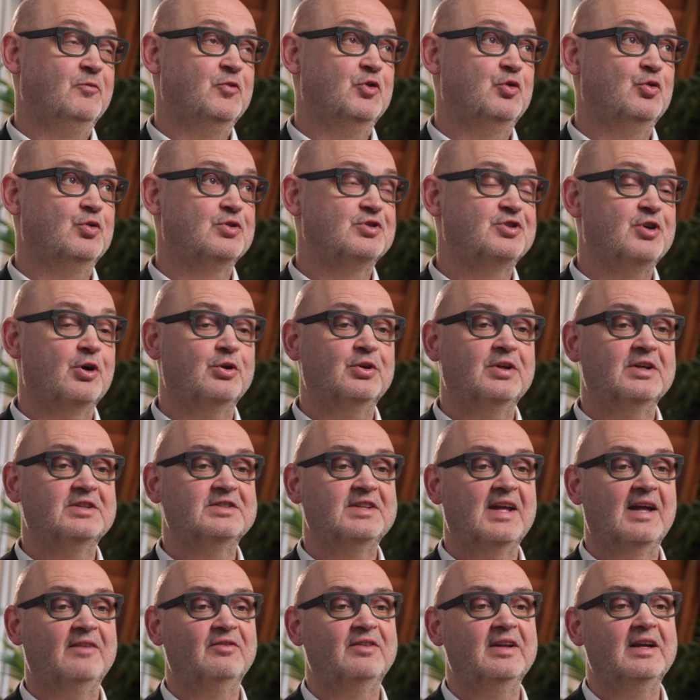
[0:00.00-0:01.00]
to a certain
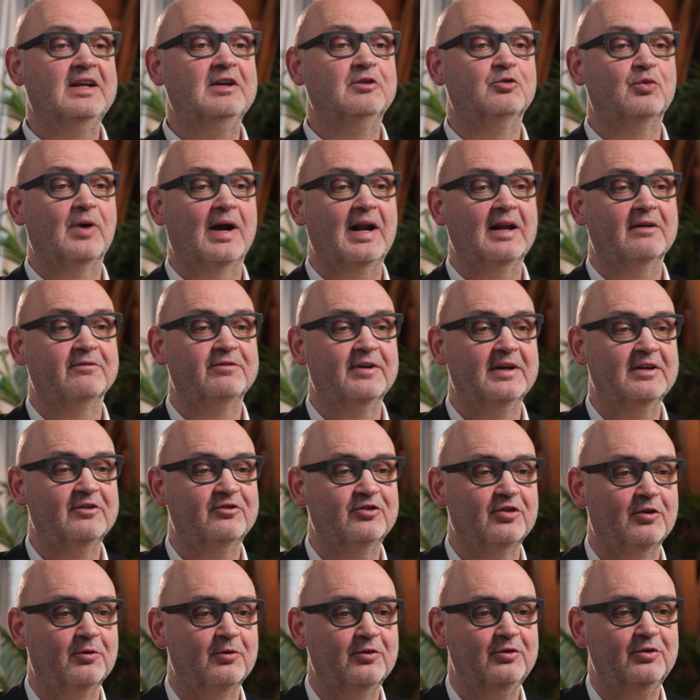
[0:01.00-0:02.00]
extent
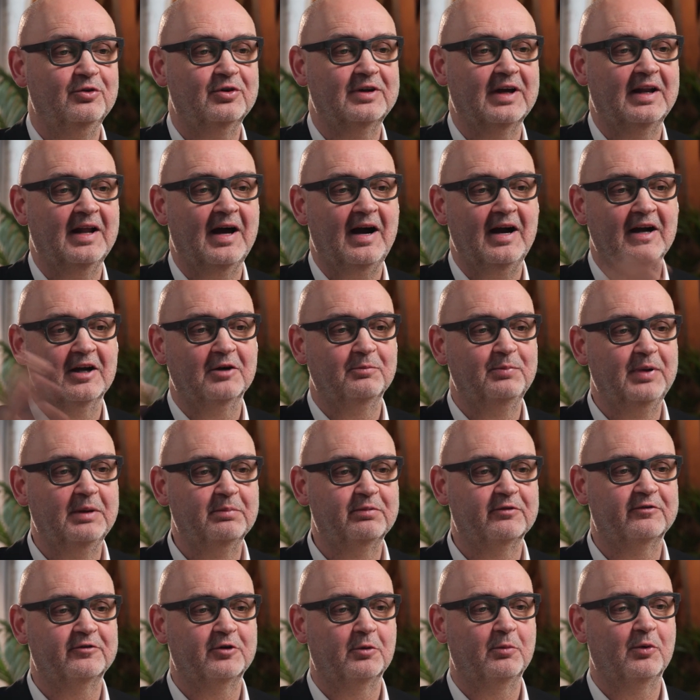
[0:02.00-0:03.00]
irrelevant. So you can hire
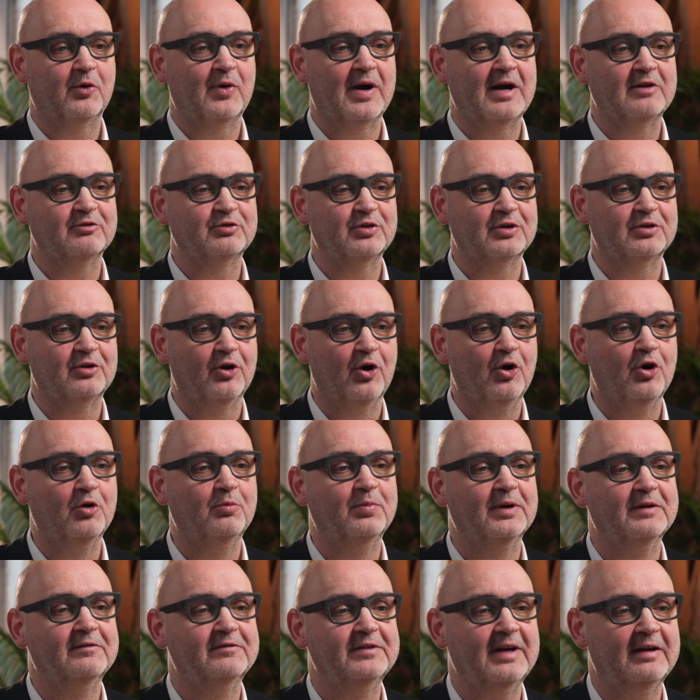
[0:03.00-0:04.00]
people from around the
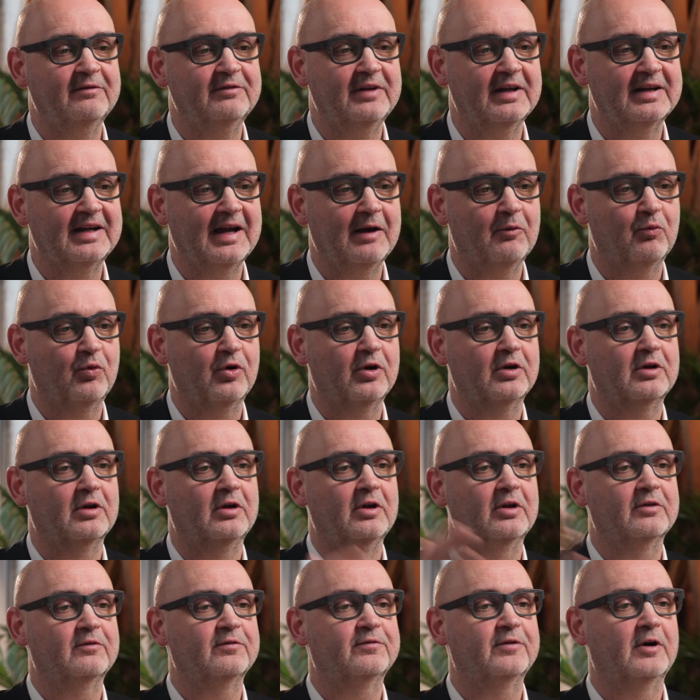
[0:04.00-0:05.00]
globe if they can work a
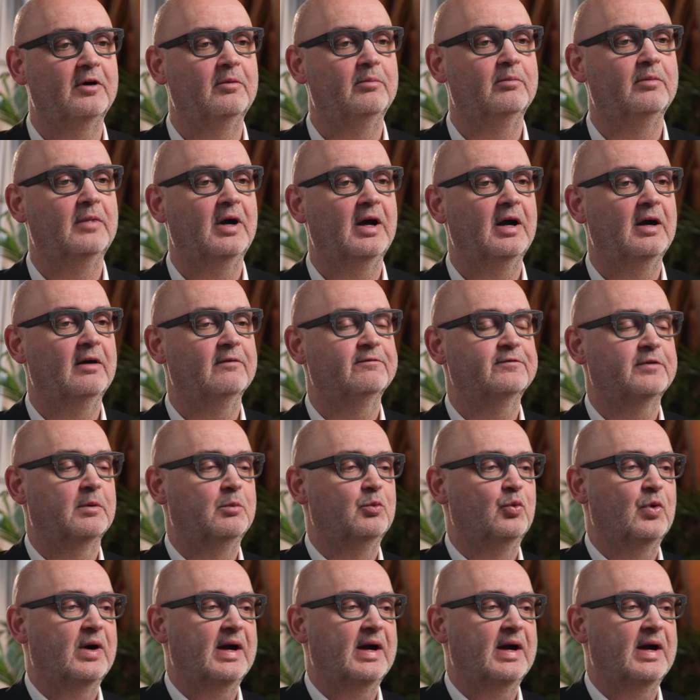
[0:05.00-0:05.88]
lot from